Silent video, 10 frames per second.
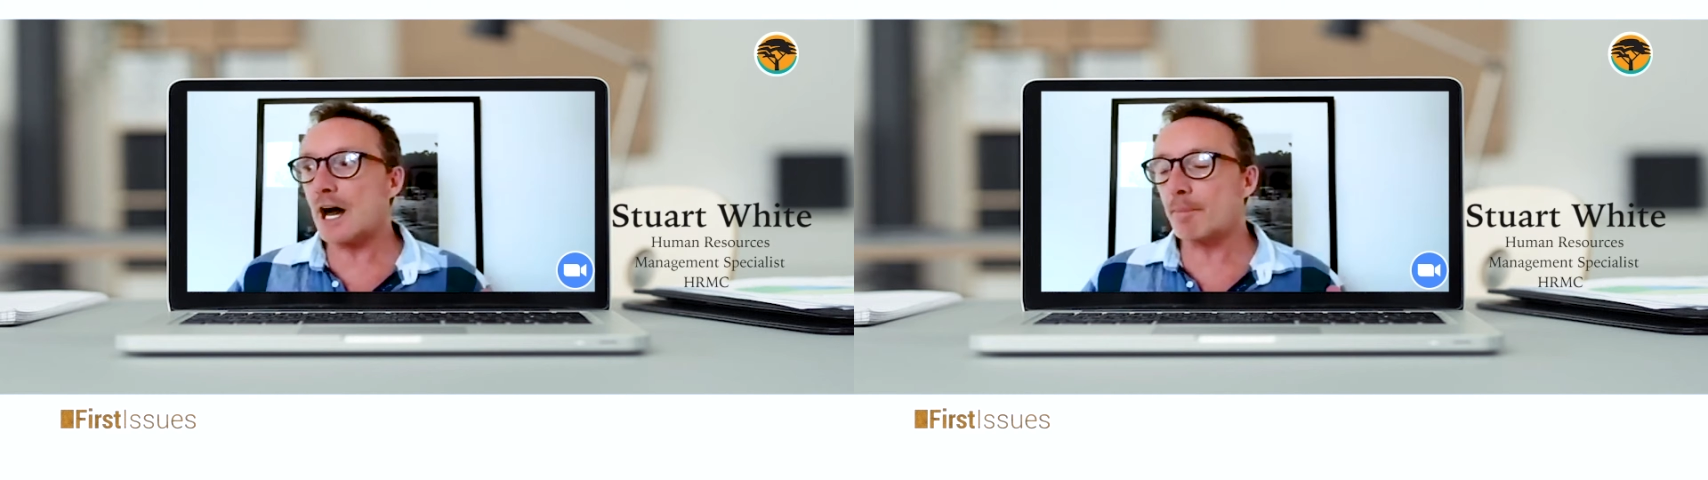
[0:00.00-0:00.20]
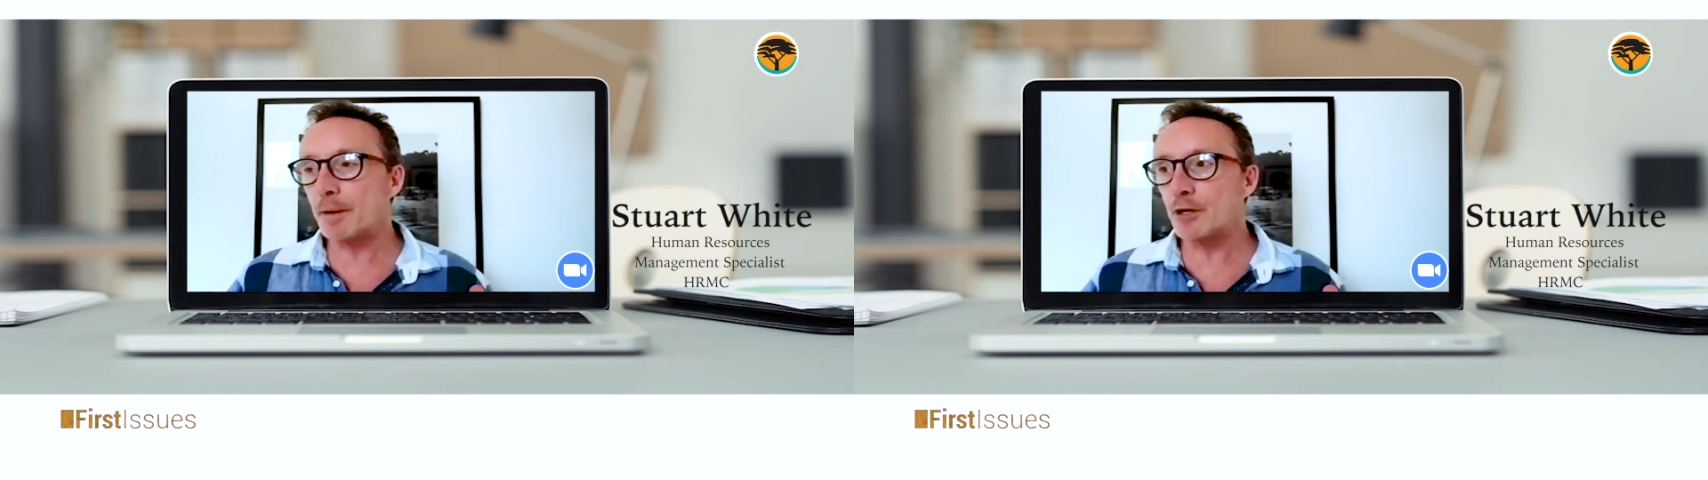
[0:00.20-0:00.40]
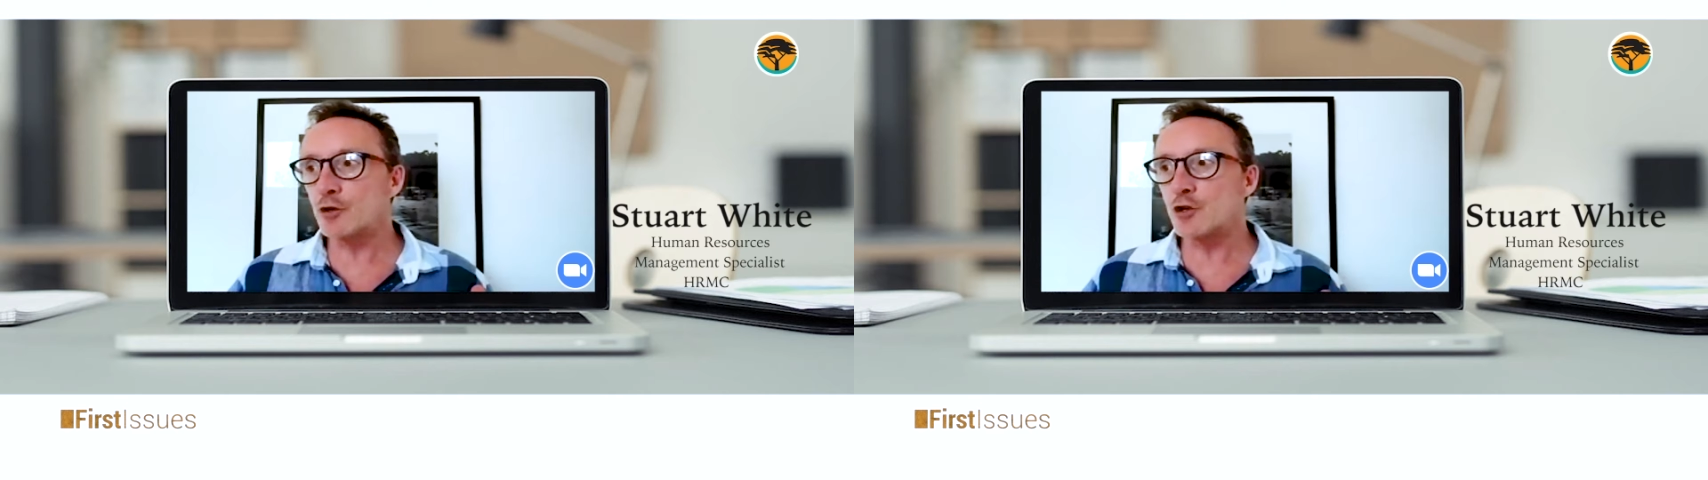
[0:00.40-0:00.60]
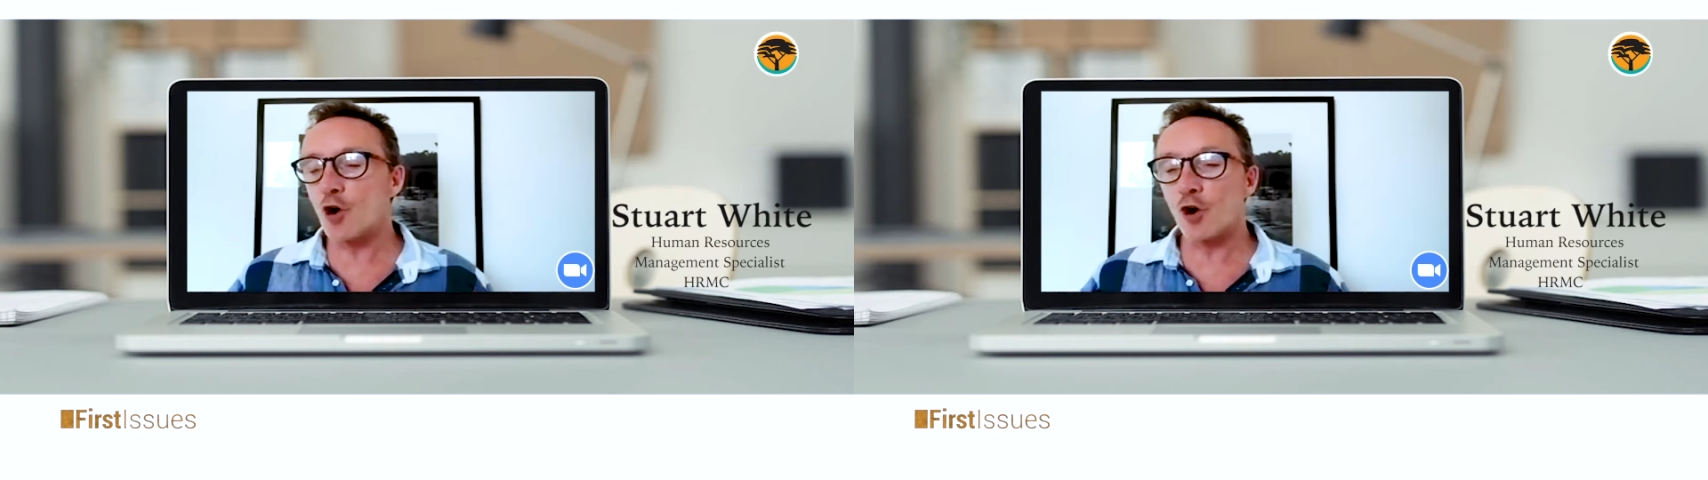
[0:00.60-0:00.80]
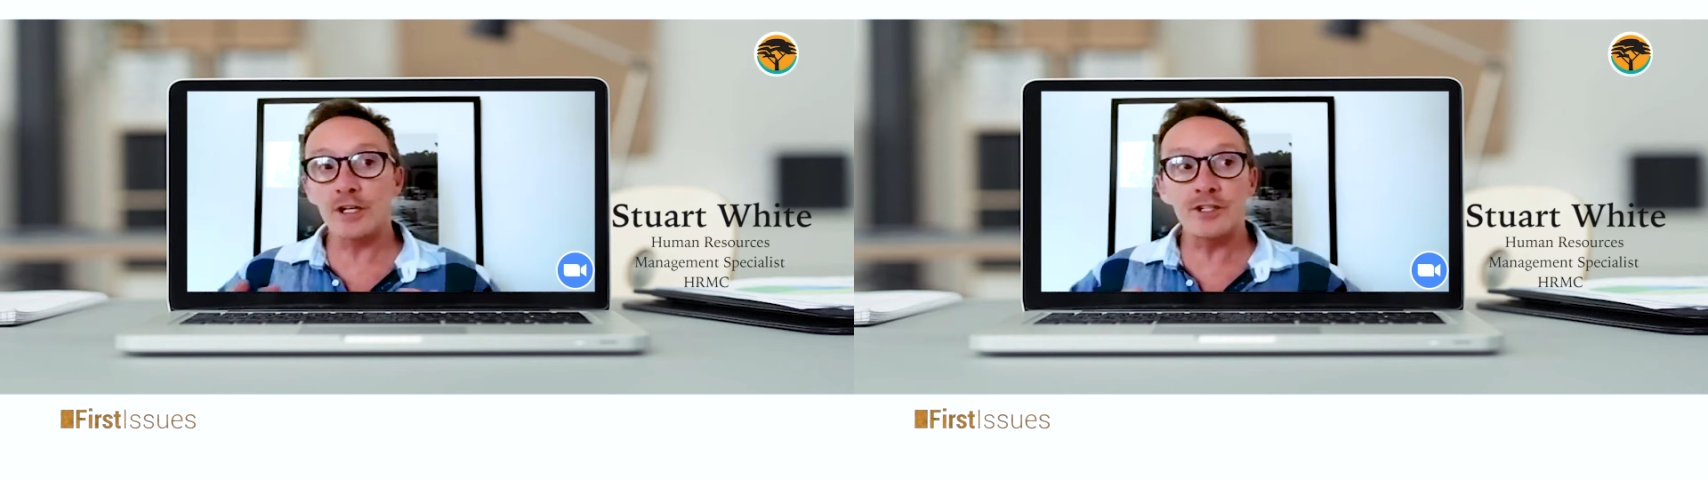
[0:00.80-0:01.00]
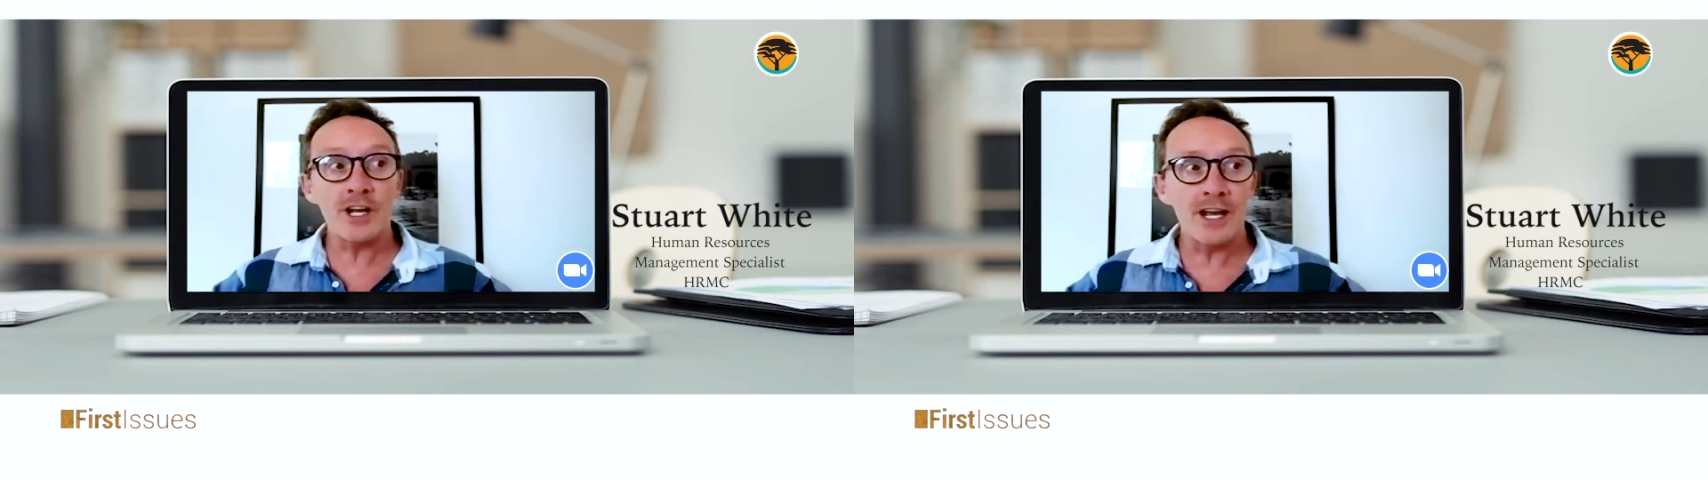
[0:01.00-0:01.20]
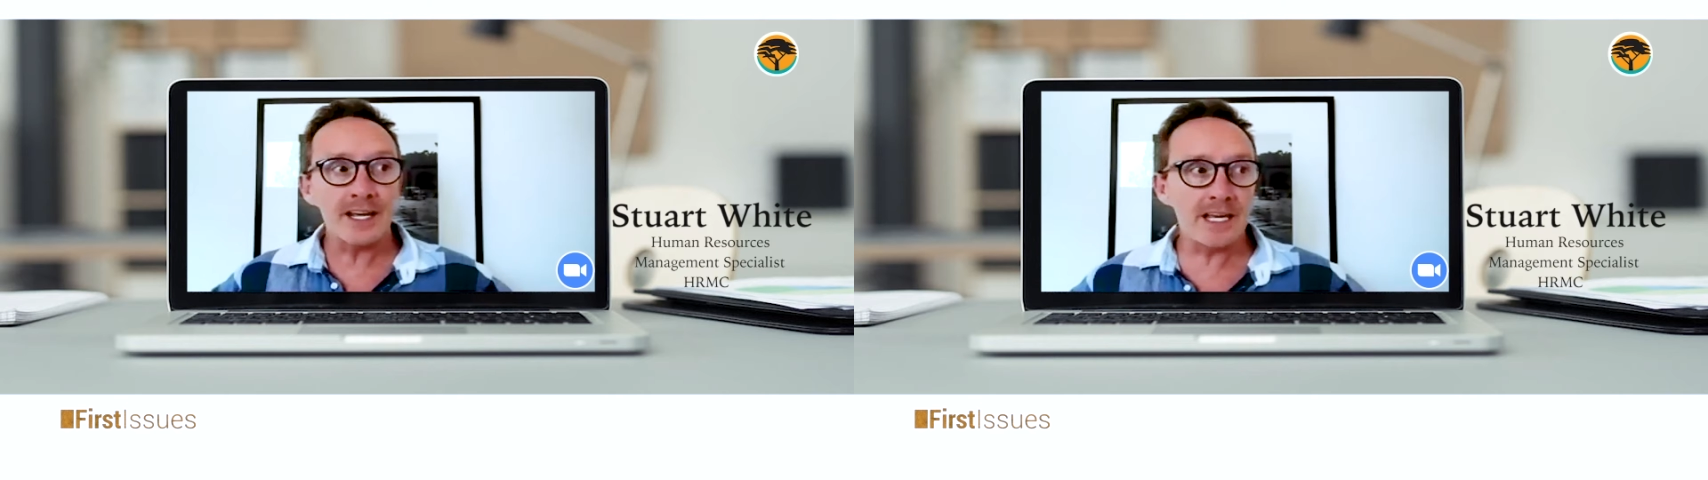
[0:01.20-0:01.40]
upping your knowledge,